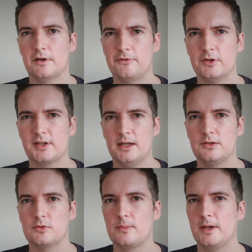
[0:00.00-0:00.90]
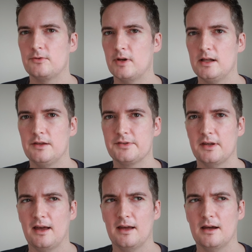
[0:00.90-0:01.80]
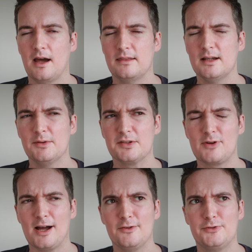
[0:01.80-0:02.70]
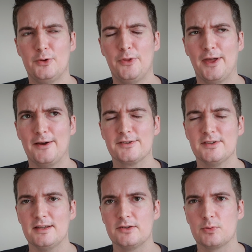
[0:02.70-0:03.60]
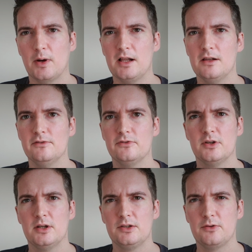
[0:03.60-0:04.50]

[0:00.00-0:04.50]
So I first get into Ruby on Rails, uh, I think it was around two thousand twelve,